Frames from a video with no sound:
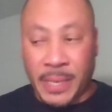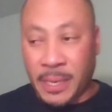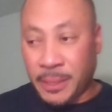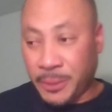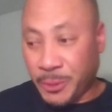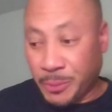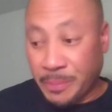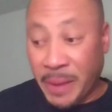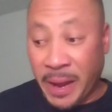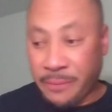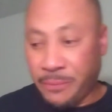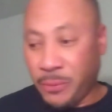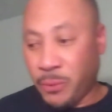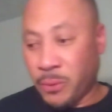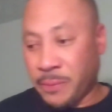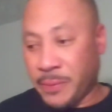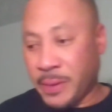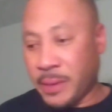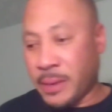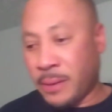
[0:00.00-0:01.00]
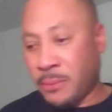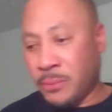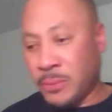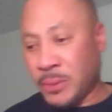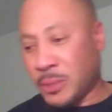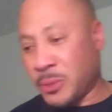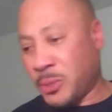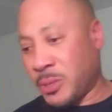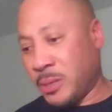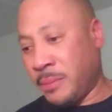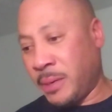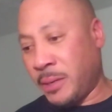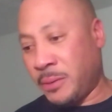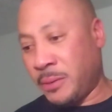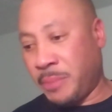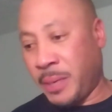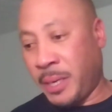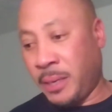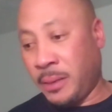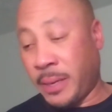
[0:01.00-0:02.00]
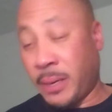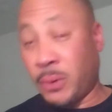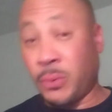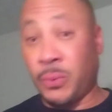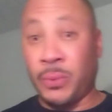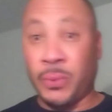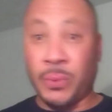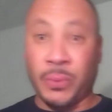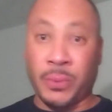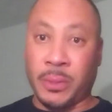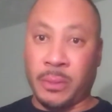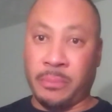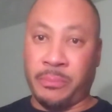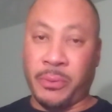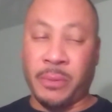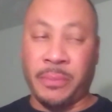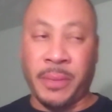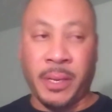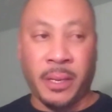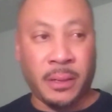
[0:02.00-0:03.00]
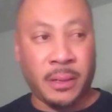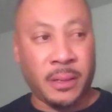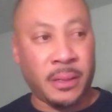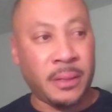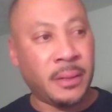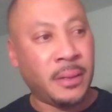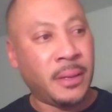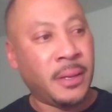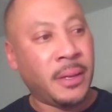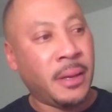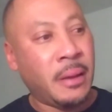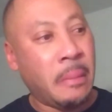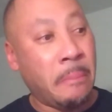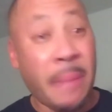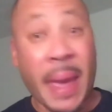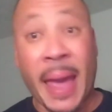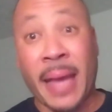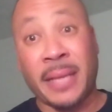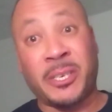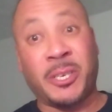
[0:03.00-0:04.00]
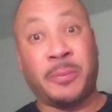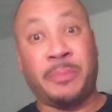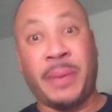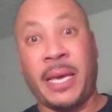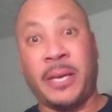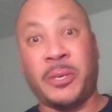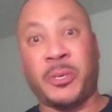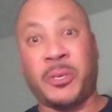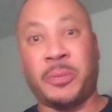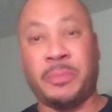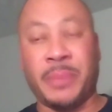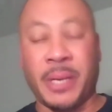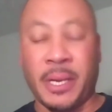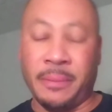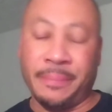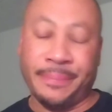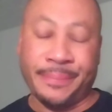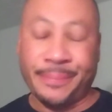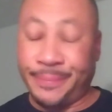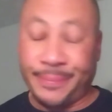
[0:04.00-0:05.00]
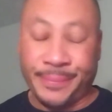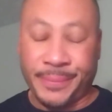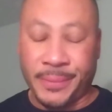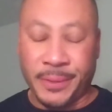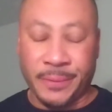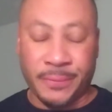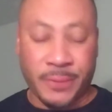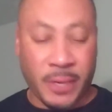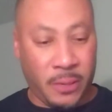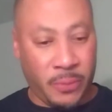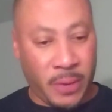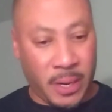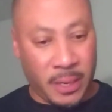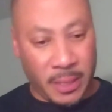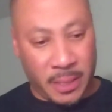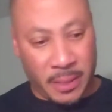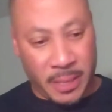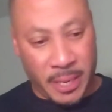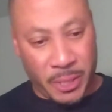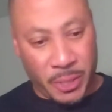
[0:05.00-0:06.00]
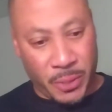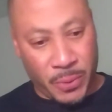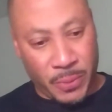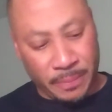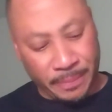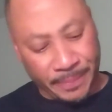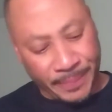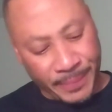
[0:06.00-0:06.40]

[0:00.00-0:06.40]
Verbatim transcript: That's just my view of it. I do not consider them as being like, ooh, put me in a bad space, but very rarely they do.